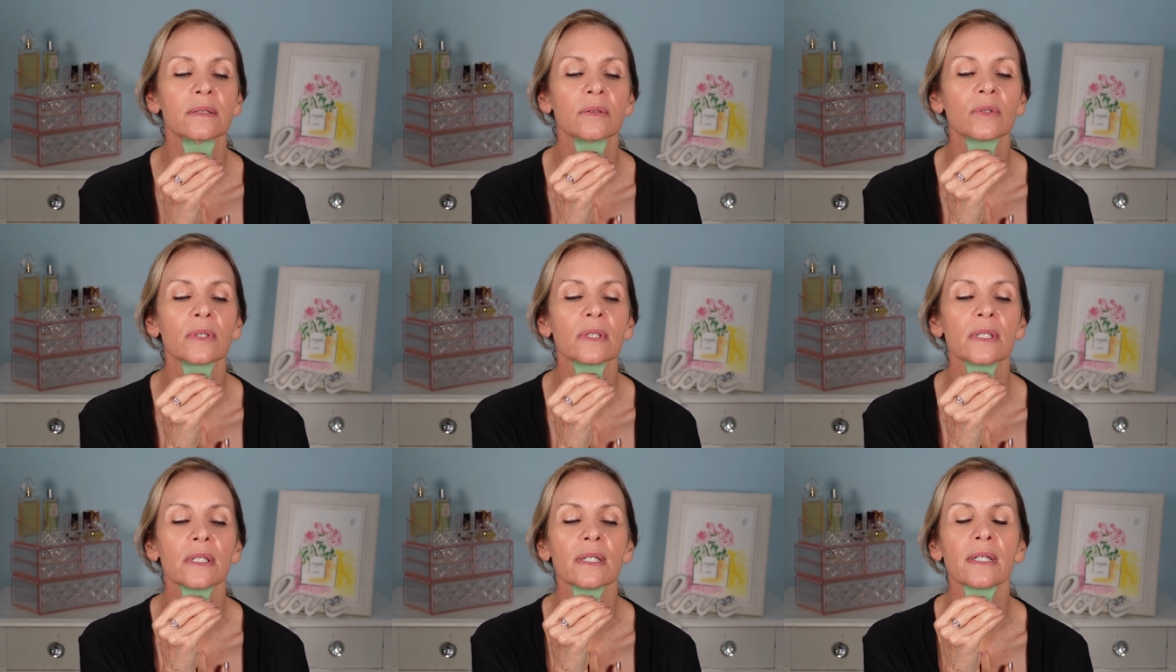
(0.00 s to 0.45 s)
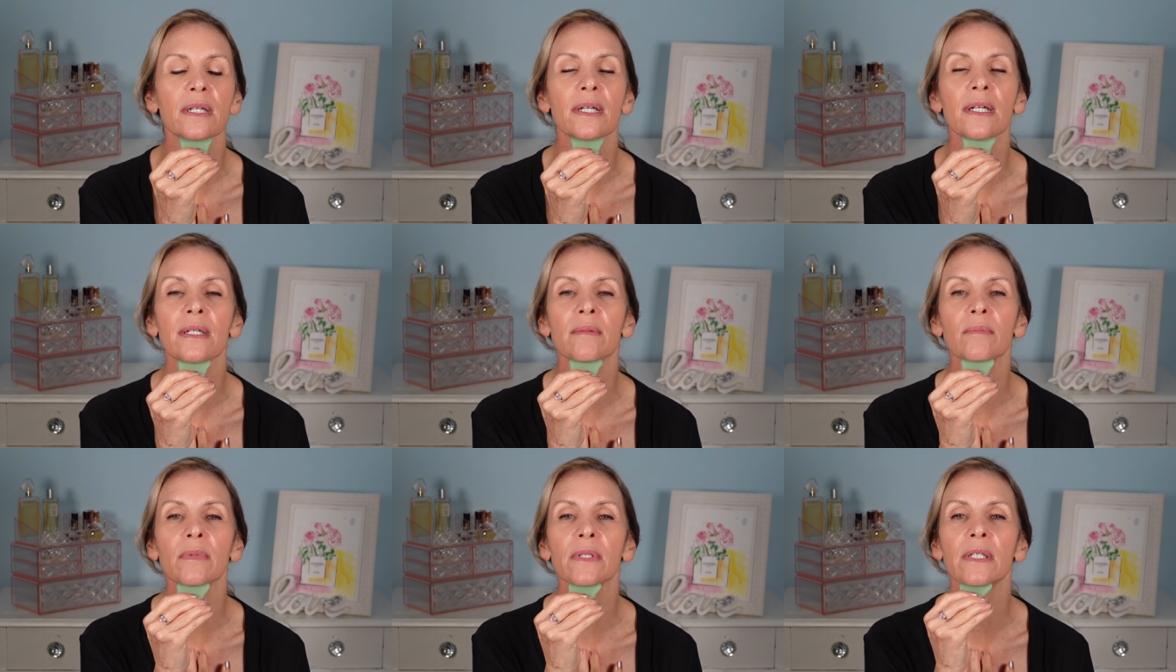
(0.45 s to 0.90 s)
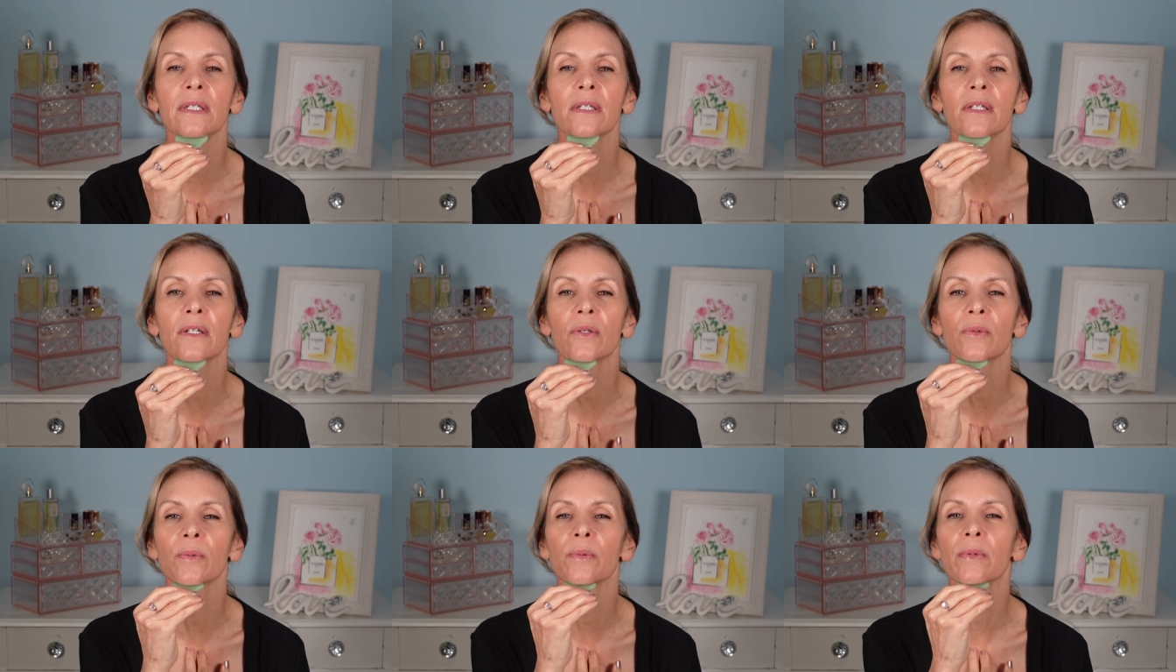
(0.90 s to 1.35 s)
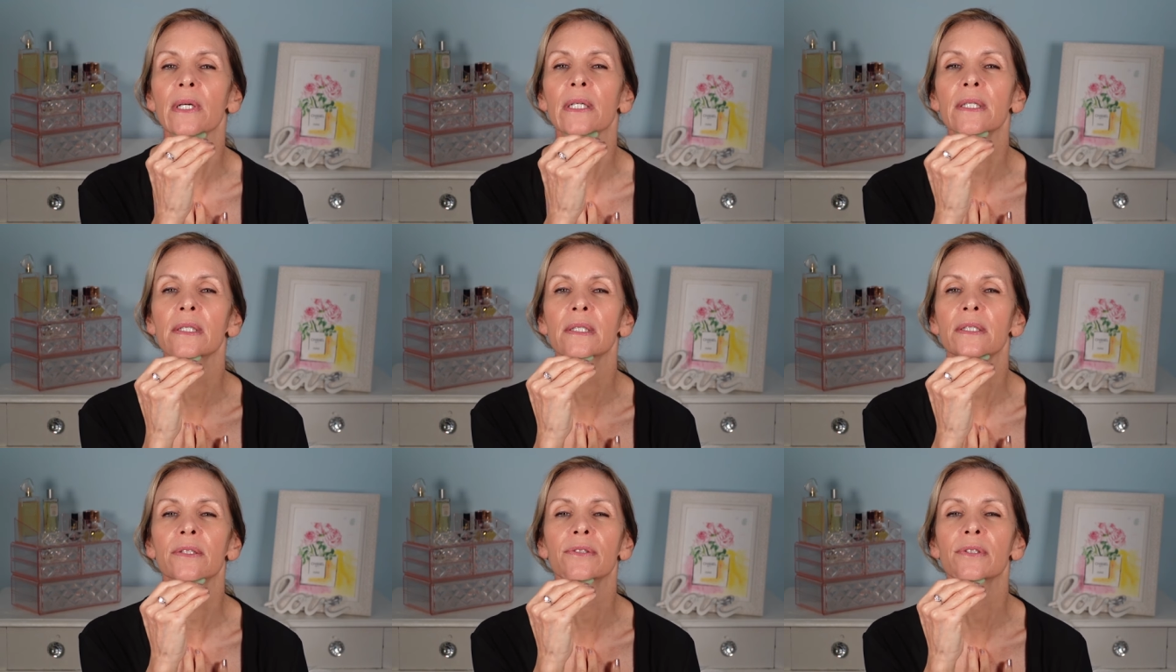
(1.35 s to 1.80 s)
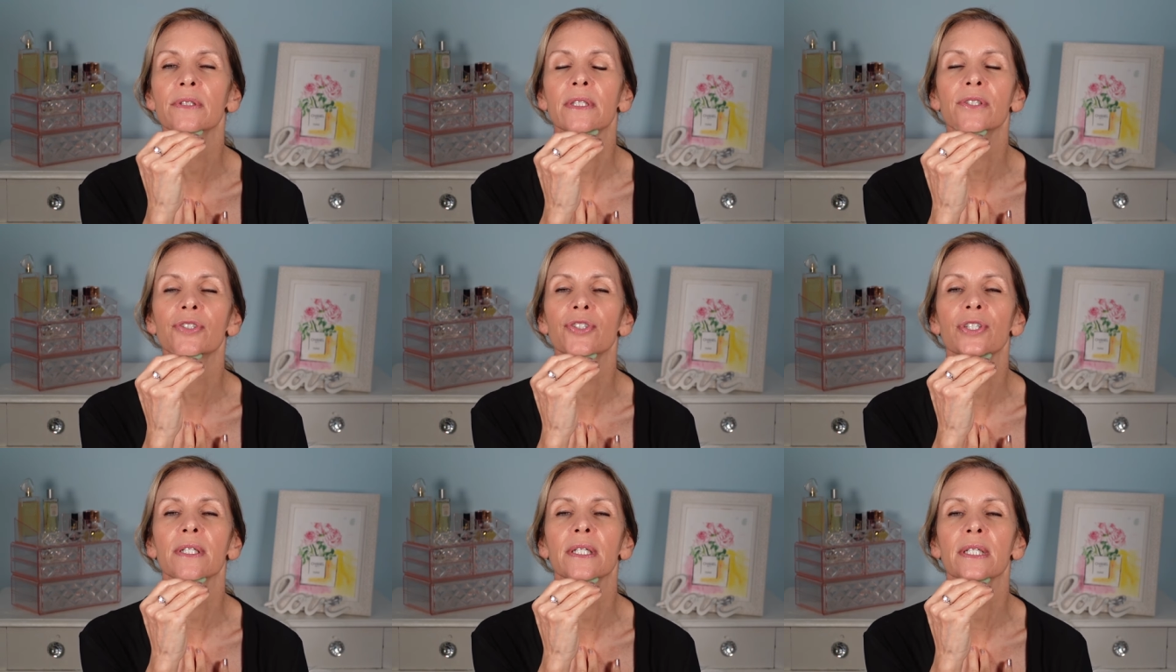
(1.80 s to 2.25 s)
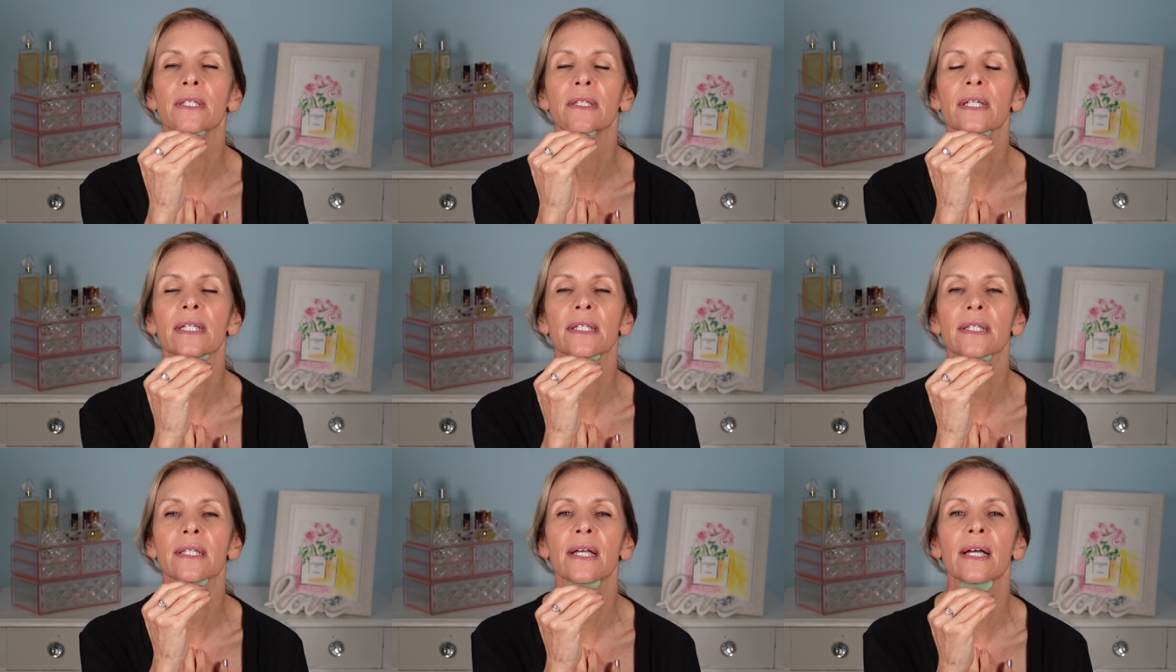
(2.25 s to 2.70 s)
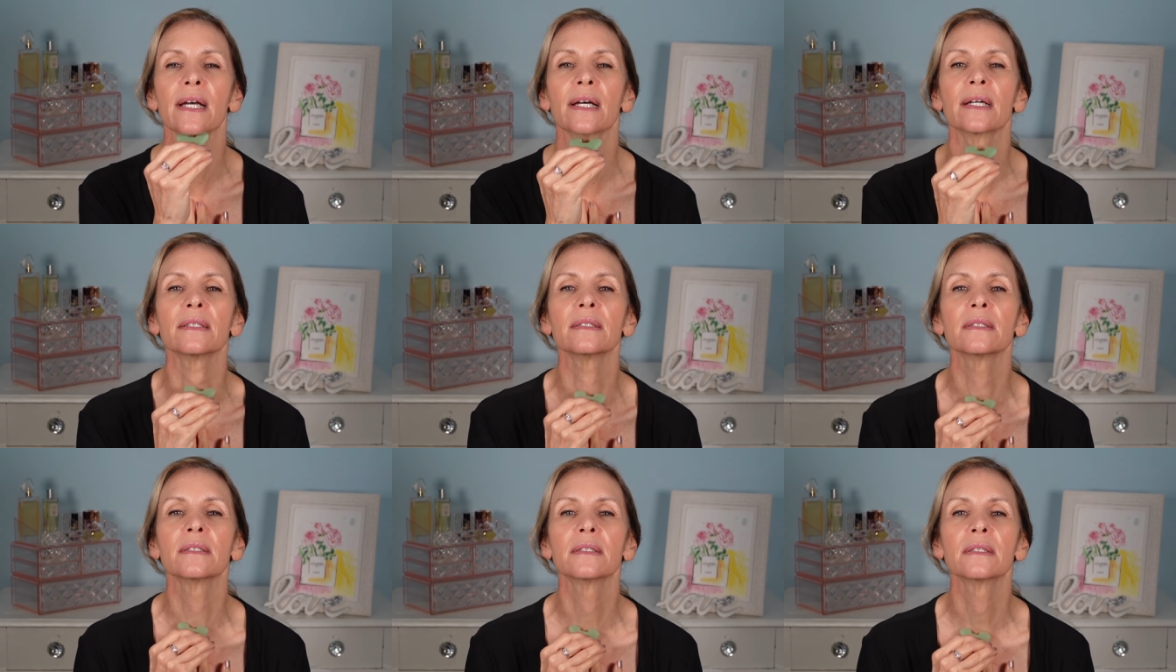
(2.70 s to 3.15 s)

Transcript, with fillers: work up and go right under the chin like that.